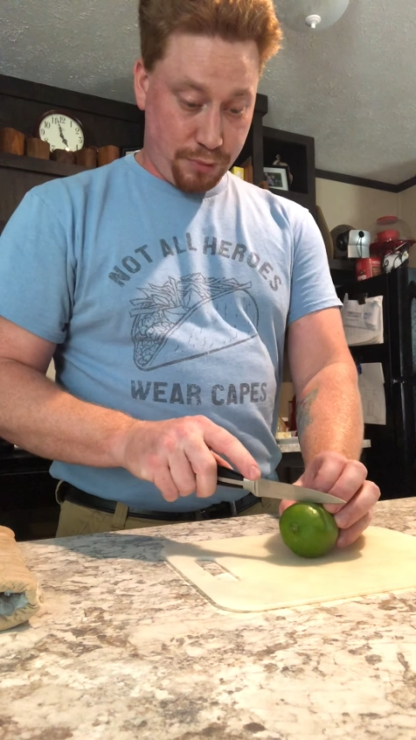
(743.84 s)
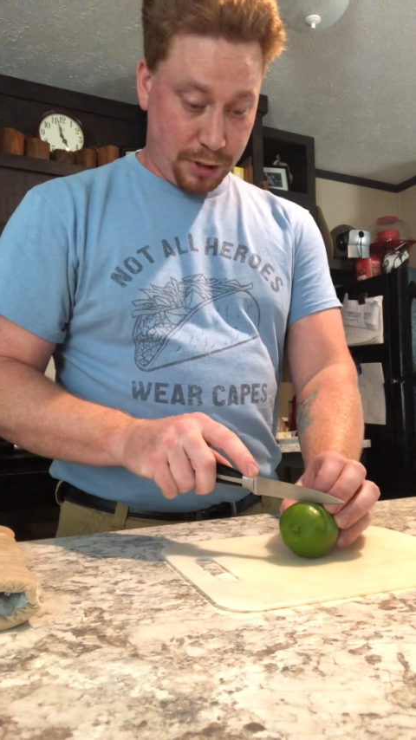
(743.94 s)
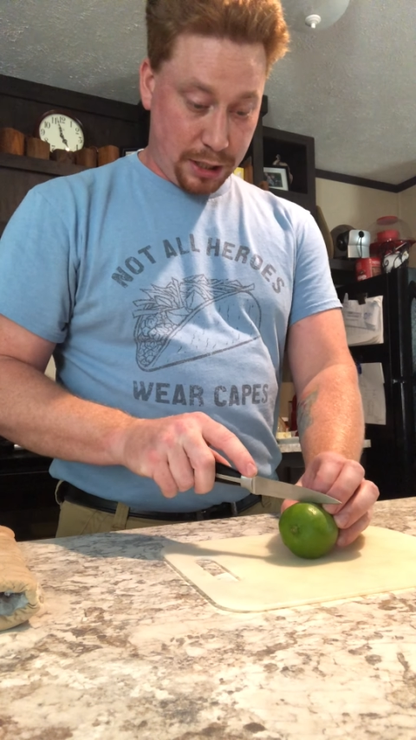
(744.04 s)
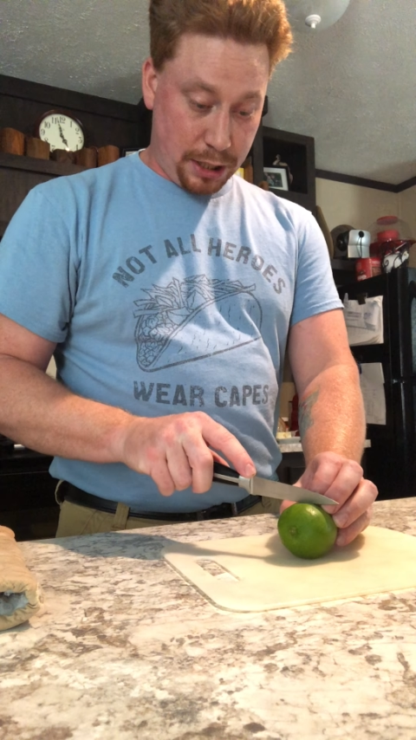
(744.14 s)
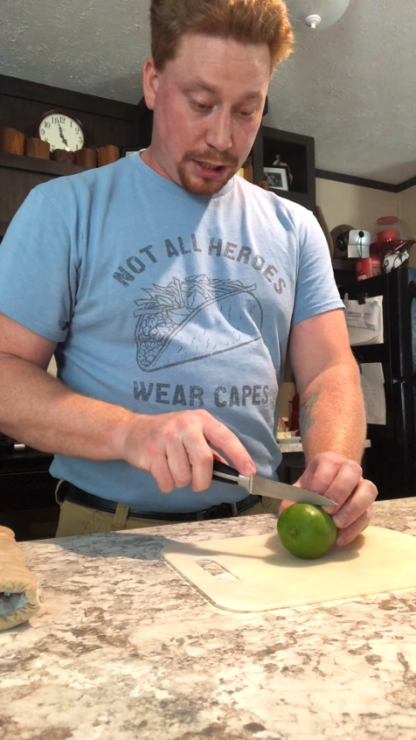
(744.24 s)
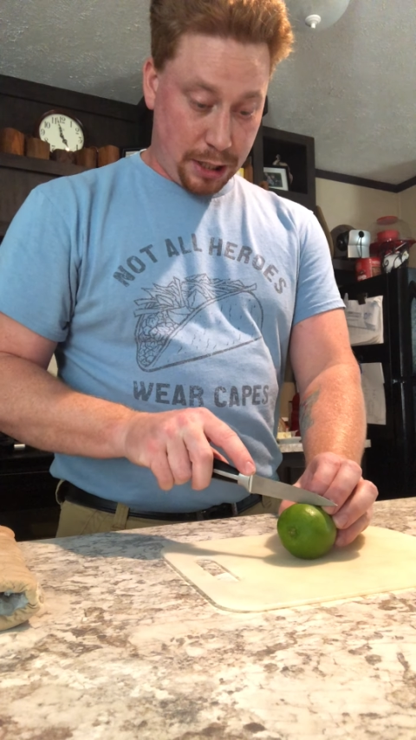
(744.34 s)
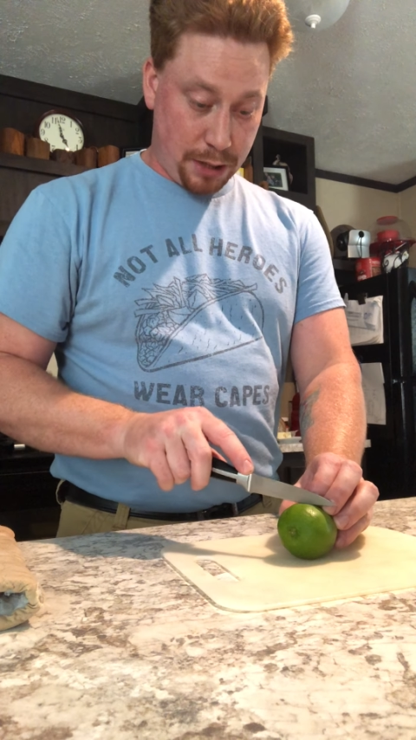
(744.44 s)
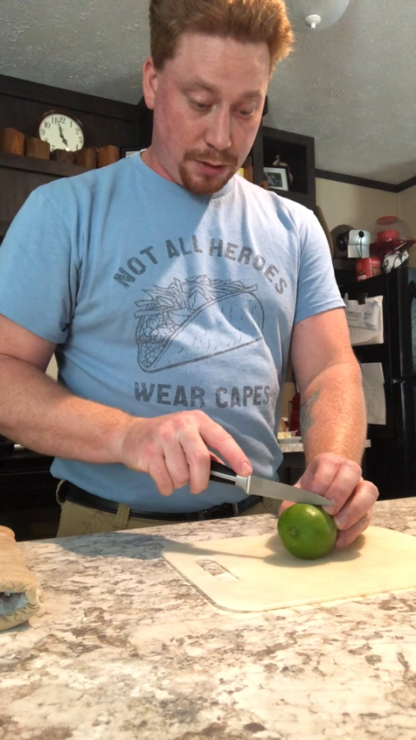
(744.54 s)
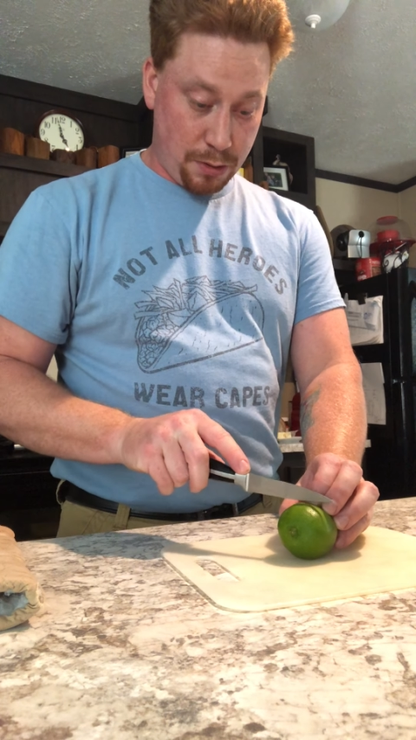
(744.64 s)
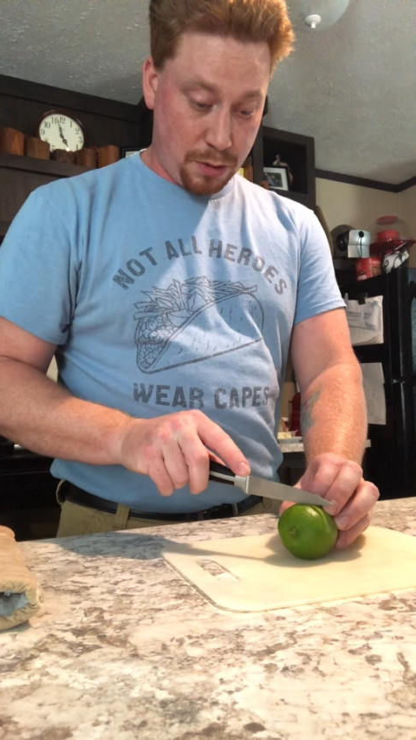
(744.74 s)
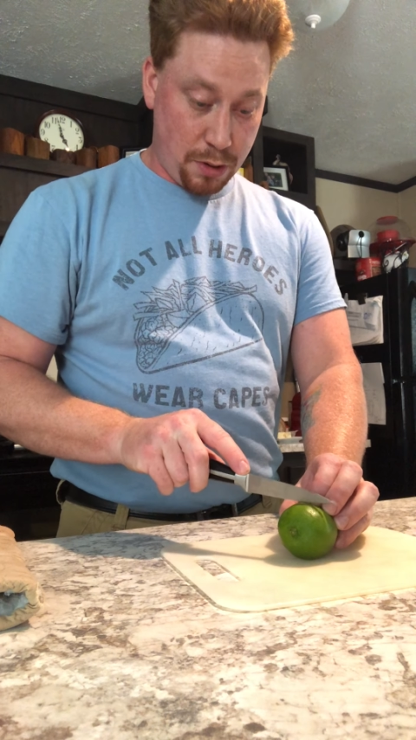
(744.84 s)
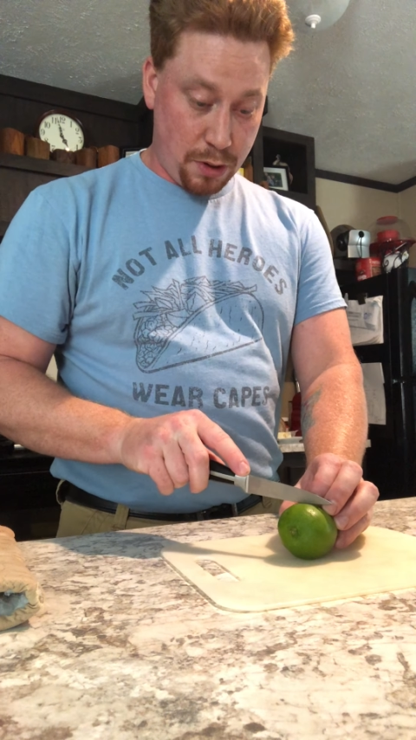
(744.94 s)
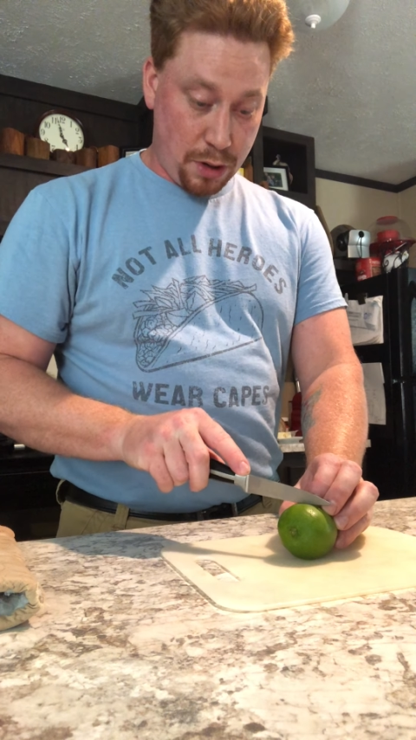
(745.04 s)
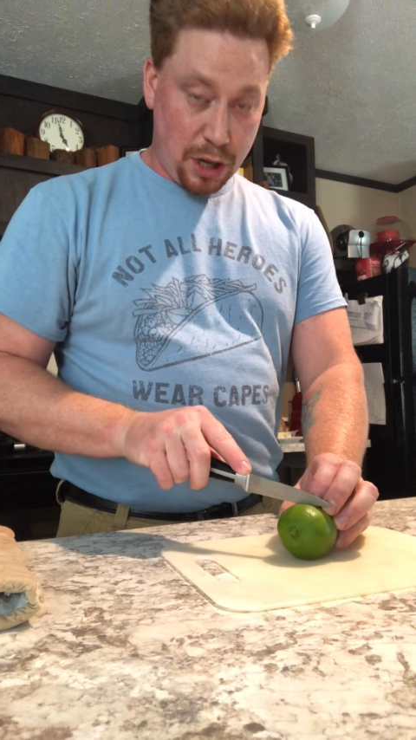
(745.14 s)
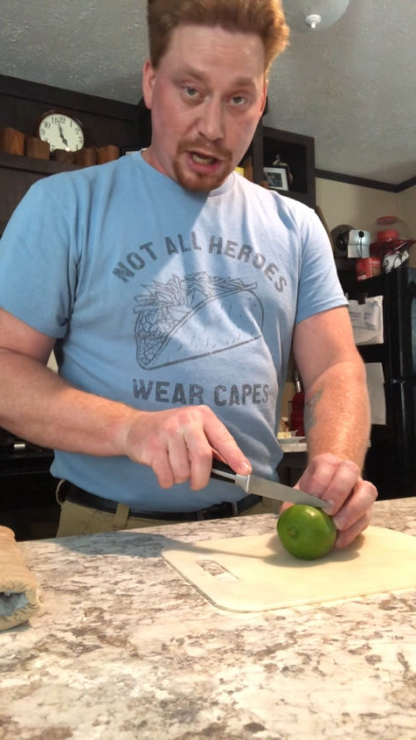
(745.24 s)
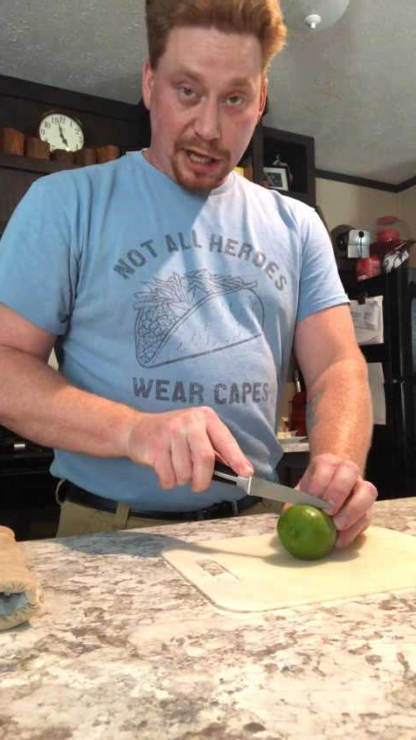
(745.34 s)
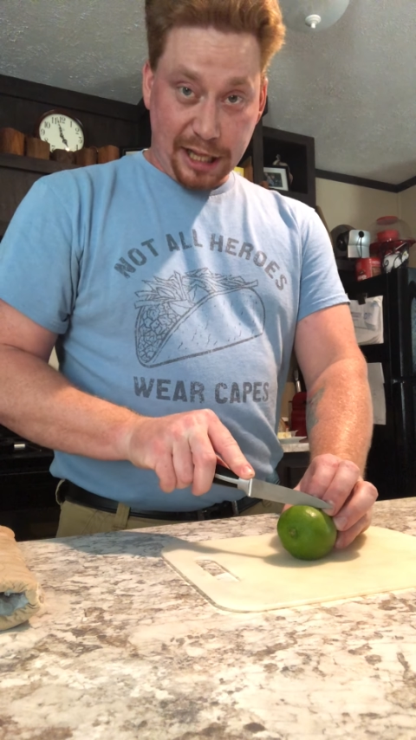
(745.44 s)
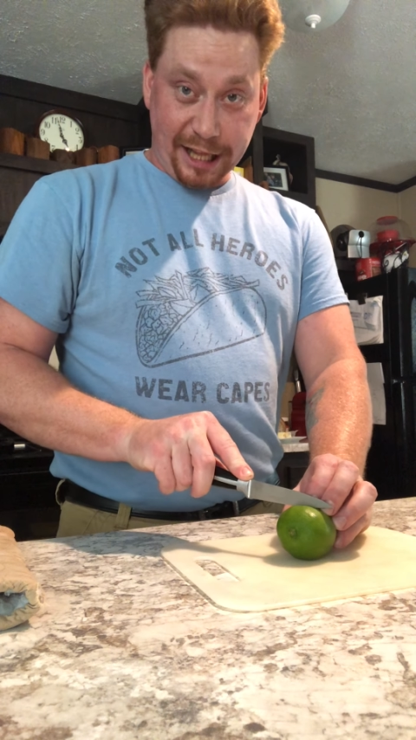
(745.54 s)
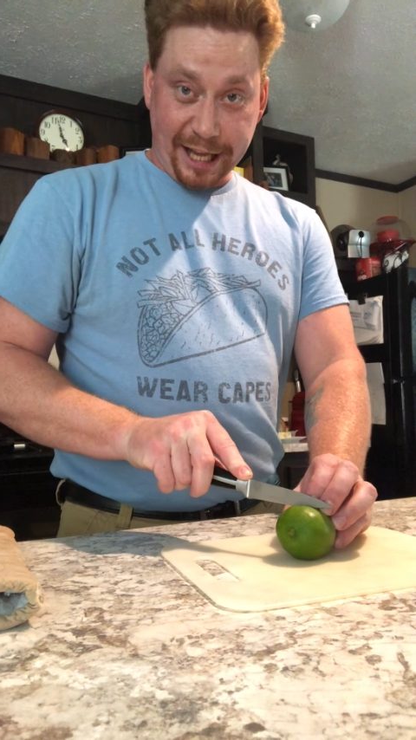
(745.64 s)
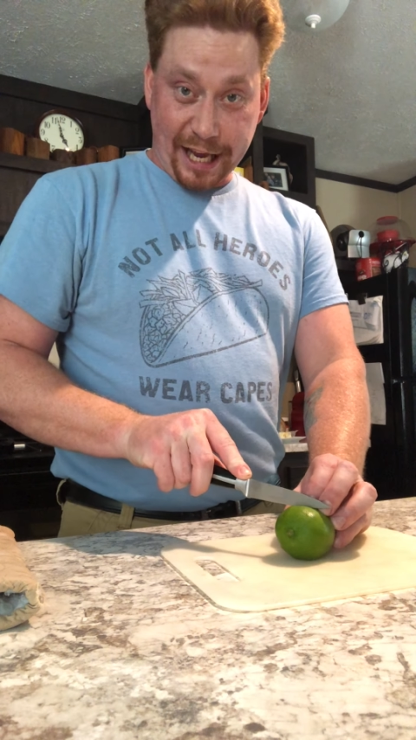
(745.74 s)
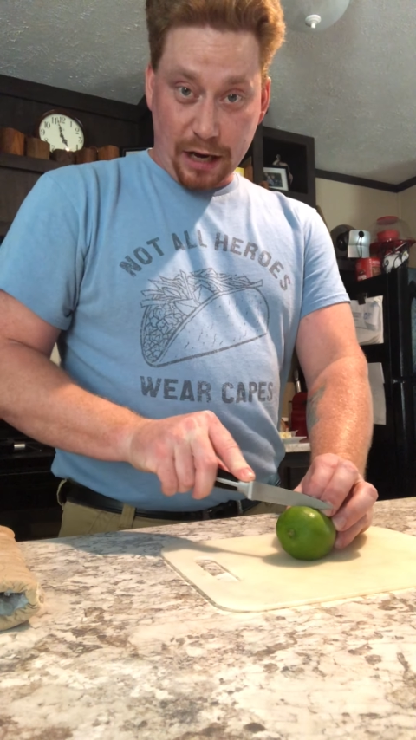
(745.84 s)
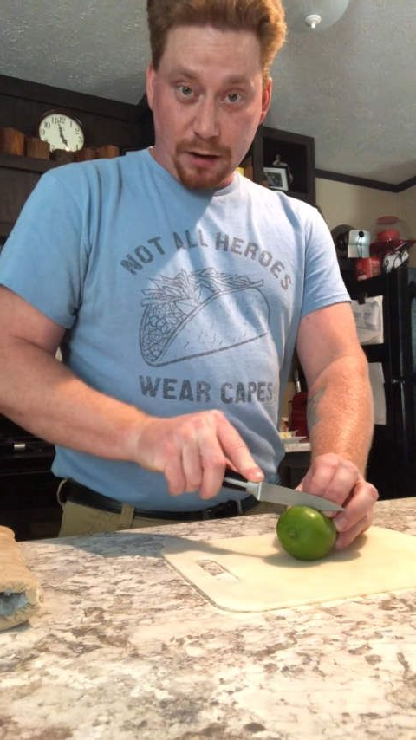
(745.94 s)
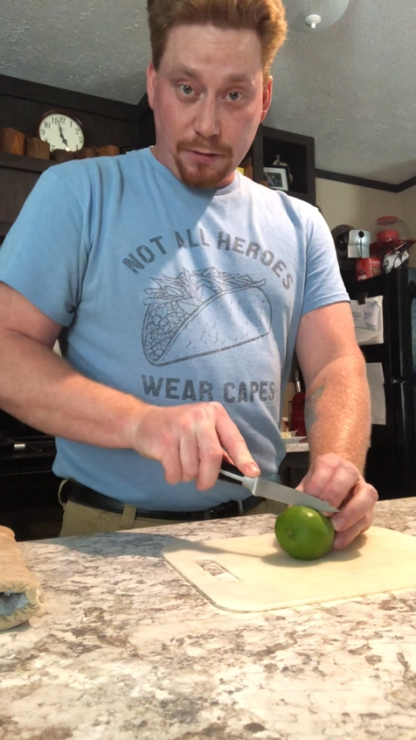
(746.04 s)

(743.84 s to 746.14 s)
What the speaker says: pretty lit.